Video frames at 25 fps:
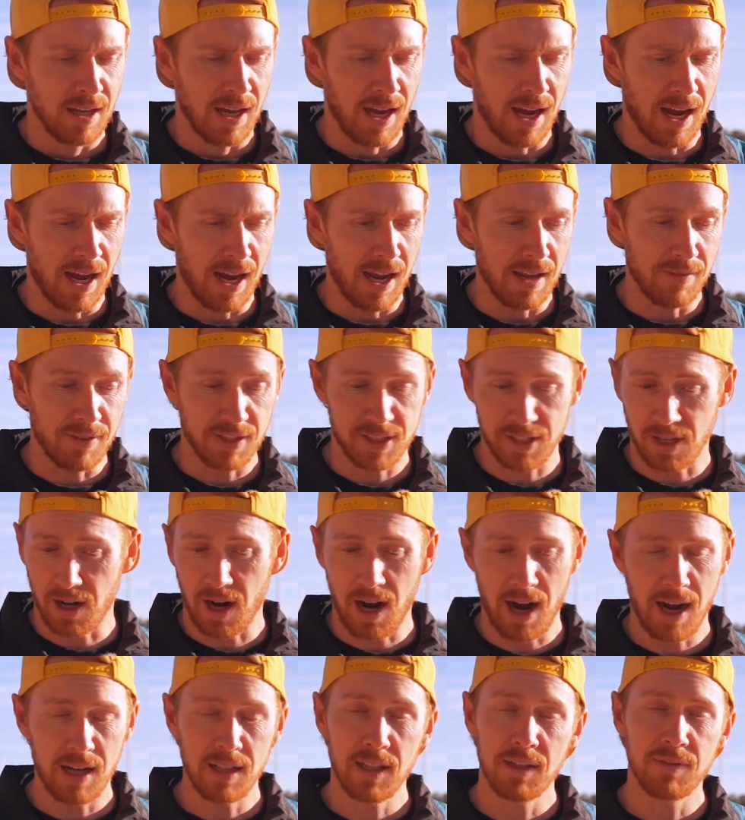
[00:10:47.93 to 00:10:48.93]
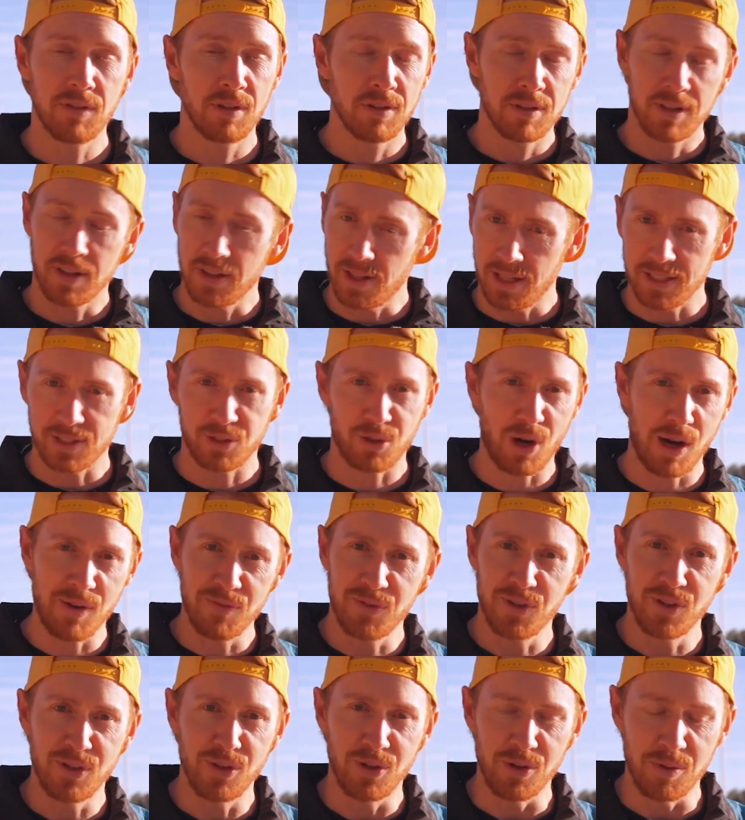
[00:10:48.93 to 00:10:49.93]
If it's at a high level, then that's great
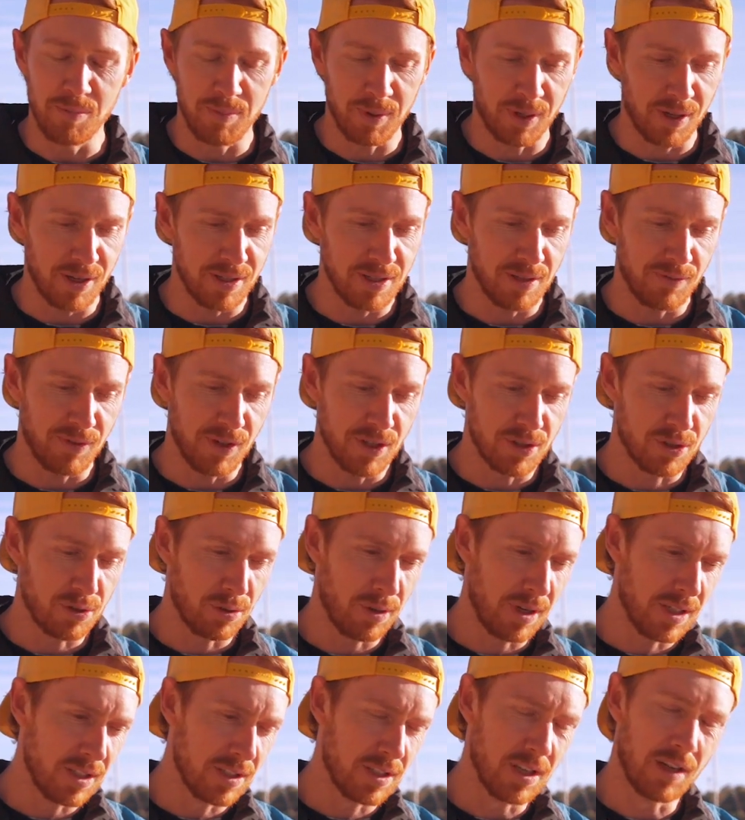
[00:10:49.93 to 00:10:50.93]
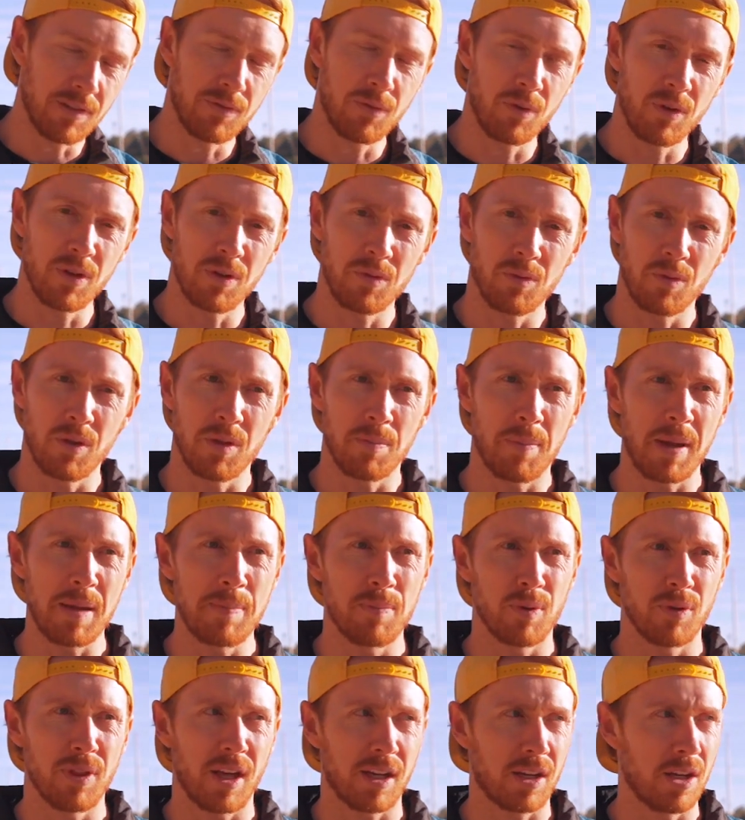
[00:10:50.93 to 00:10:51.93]
for you, because if you surround yourself with
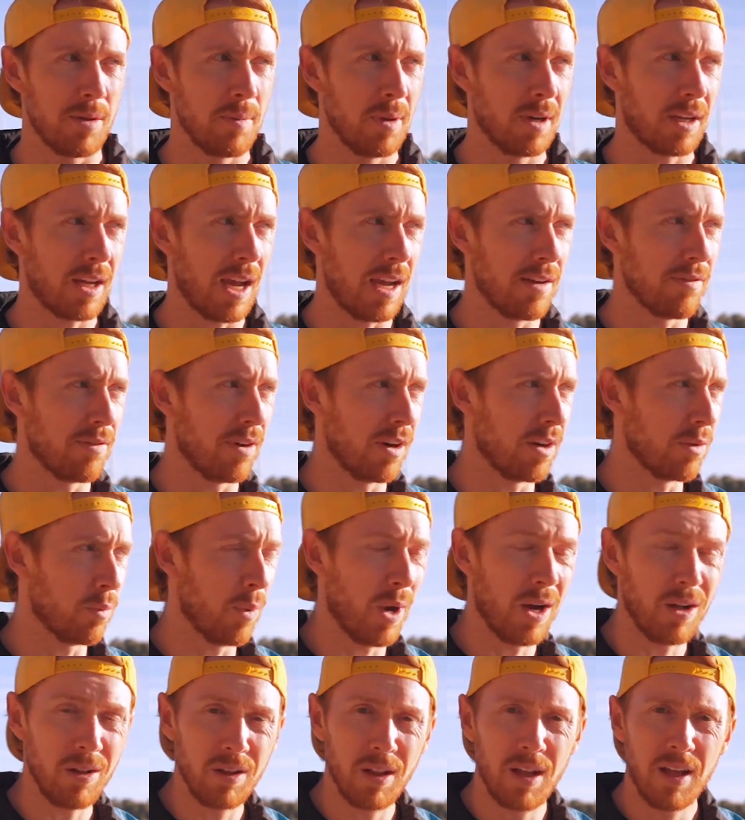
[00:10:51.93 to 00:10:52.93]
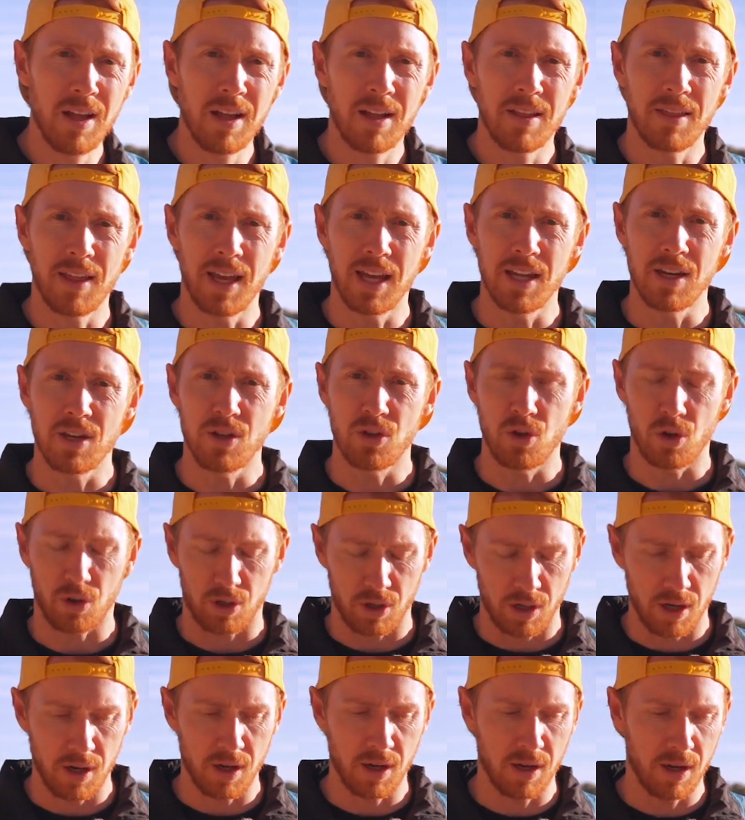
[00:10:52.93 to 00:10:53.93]
people that communicate very well, then you're
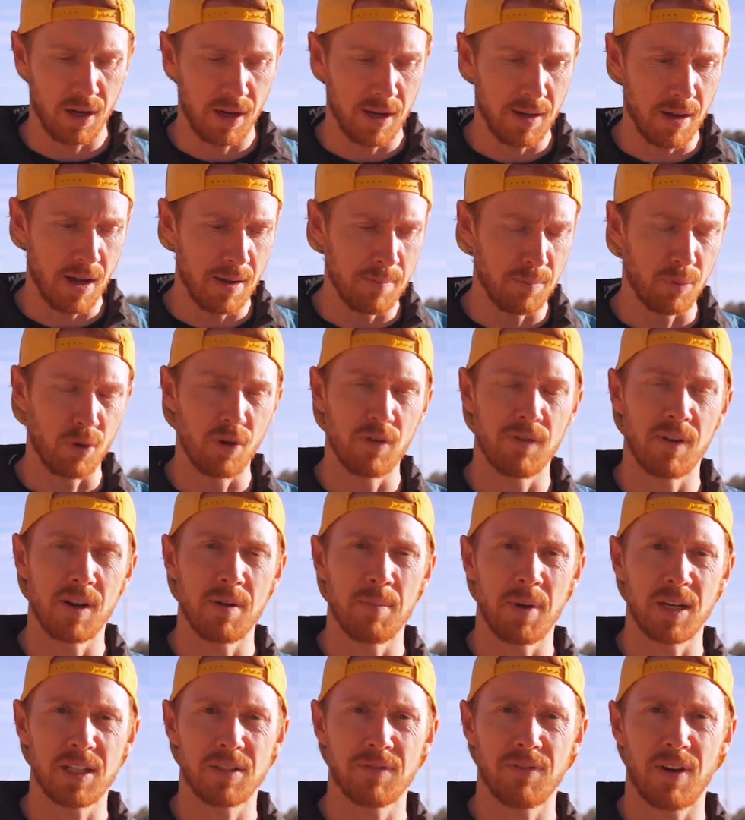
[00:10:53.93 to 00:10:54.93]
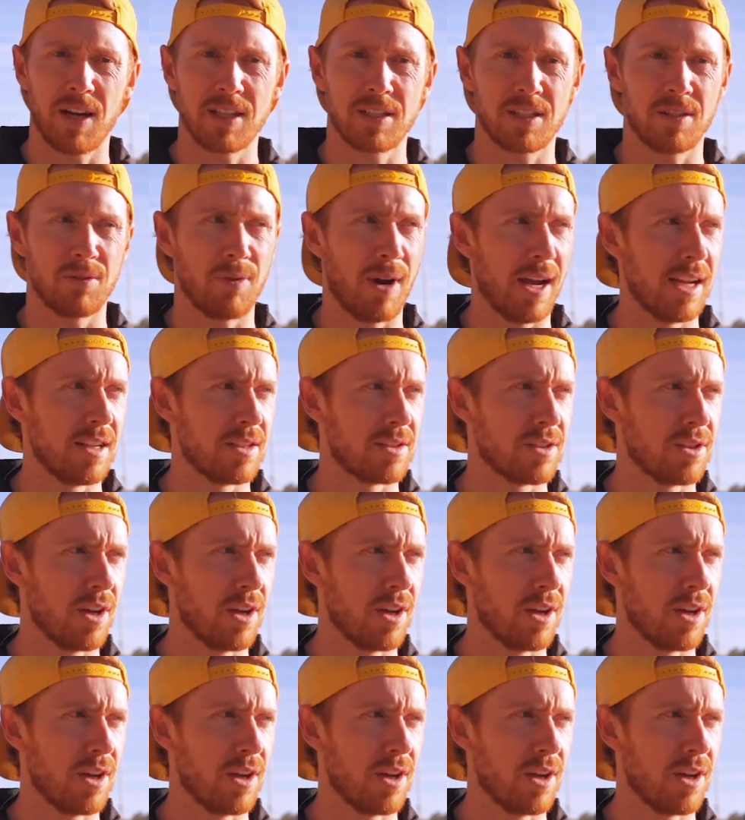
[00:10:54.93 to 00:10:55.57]
going to improve at a much faster rate.